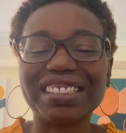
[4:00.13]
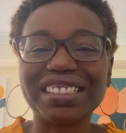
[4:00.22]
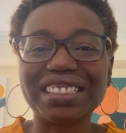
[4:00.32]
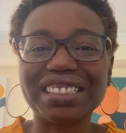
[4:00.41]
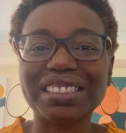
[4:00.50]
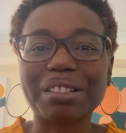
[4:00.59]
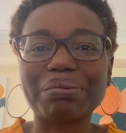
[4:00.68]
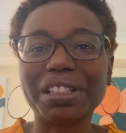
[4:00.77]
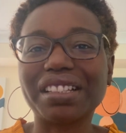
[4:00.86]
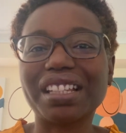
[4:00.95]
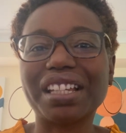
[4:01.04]
this is
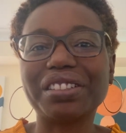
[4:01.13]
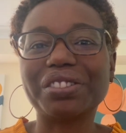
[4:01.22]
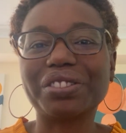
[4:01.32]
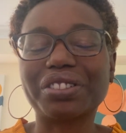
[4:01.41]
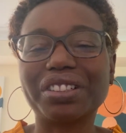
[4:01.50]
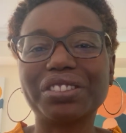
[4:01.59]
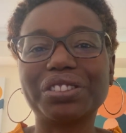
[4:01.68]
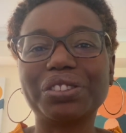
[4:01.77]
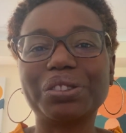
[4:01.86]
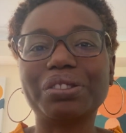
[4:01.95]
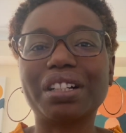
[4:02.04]
something that you're going
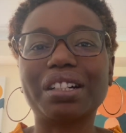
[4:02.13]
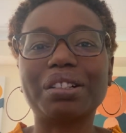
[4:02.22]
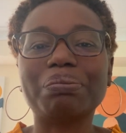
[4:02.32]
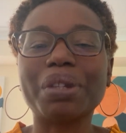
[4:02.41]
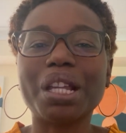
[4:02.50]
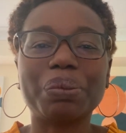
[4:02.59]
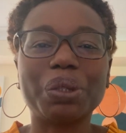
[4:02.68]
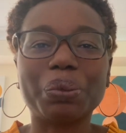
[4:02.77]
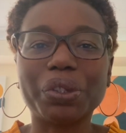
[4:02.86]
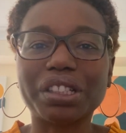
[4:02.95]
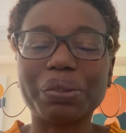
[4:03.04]
to um, be
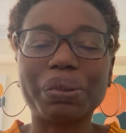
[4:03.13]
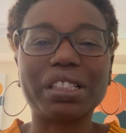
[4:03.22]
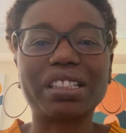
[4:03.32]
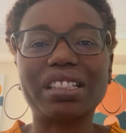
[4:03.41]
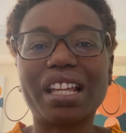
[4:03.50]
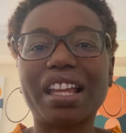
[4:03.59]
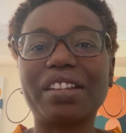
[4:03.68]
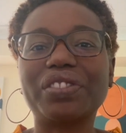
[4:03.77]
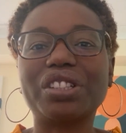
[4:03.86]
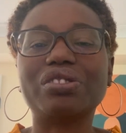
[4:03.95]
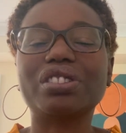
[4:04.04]
working with and have
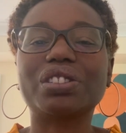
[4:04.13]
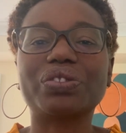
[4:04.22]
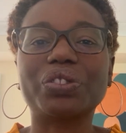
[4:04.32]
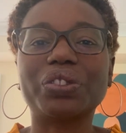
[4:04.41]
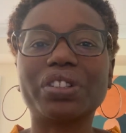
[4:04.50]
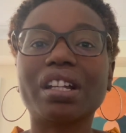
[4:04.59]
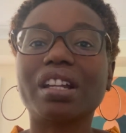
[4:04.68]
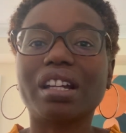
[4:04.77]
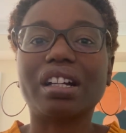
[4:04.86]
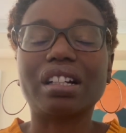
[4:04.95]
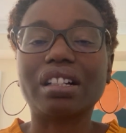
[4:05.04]
and use for
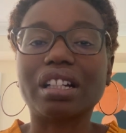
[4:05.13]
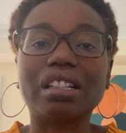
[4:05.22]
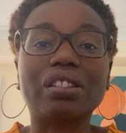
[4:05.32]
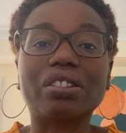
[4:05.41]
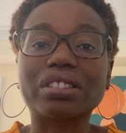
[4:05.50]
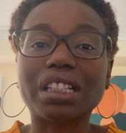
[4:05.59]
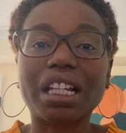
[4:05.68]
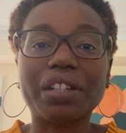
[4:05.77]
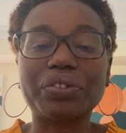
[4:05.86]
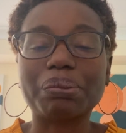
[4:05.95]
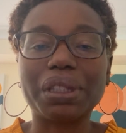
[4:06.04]
uh, a long time,
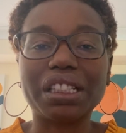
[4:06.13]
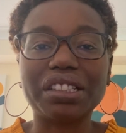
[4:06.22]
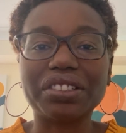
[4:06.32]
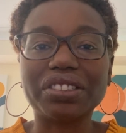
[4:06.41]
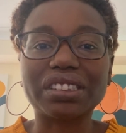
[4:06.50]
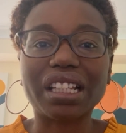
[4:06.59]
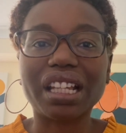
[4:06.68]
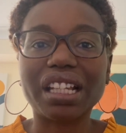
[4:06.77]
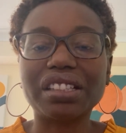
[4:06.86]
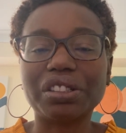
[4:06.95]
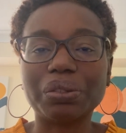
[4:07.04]
for many years
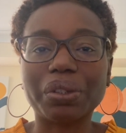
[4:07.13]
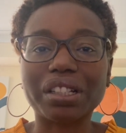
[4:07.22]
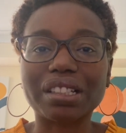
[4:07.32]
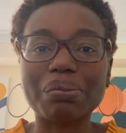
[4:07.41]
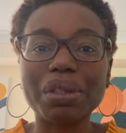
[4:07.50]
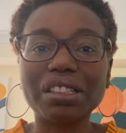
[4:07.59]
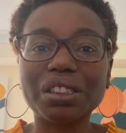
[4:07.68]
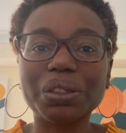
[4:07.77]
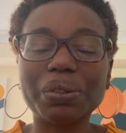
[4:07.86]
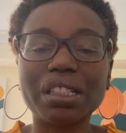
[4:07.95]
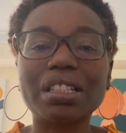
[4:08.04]
ahead, that you are committed
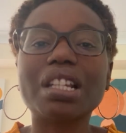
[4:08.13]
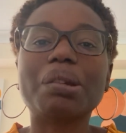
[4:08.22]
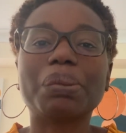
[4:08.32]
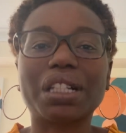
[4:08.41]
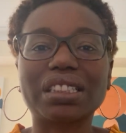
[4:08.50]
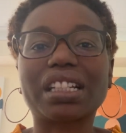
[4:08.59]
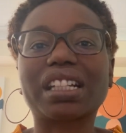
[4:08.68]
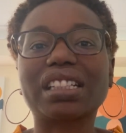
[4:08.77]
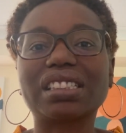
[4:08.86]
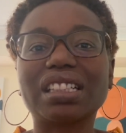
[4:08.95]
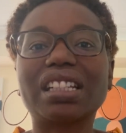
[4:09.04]
to it. Because, like I
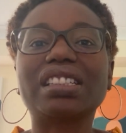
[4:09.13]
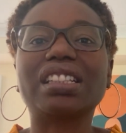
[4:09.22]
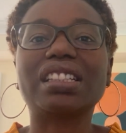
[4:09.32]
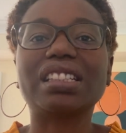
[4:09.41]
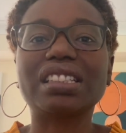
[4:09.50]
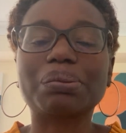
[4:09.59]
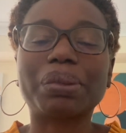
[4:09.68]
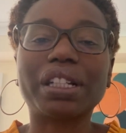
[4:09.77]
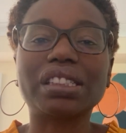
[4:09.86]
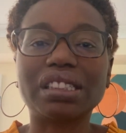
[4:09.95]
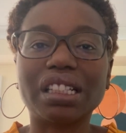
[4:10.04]
said, it is
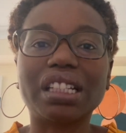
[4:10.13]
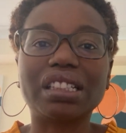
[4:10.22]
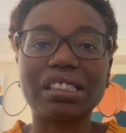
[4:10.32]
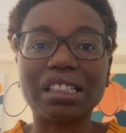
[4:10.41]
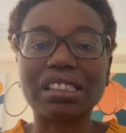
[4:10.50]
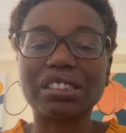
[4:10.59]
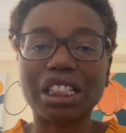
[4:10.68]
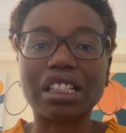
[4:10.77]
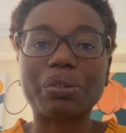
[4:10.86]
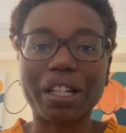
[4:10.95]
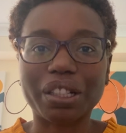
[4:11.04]
pricey and it does
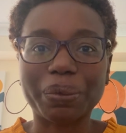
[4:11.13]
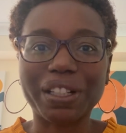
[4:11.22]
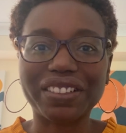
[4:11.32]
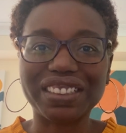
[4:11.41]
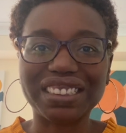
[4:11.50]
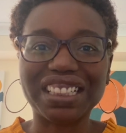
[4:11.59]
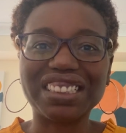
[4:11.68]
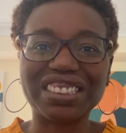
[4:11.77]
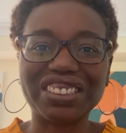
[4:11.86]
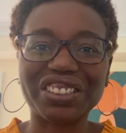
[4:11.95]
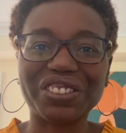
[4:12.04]
take quite a while these days
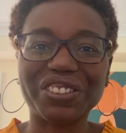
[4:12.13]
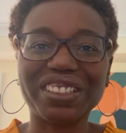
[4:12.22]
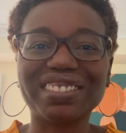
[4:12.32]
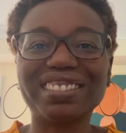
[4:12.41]
to secure.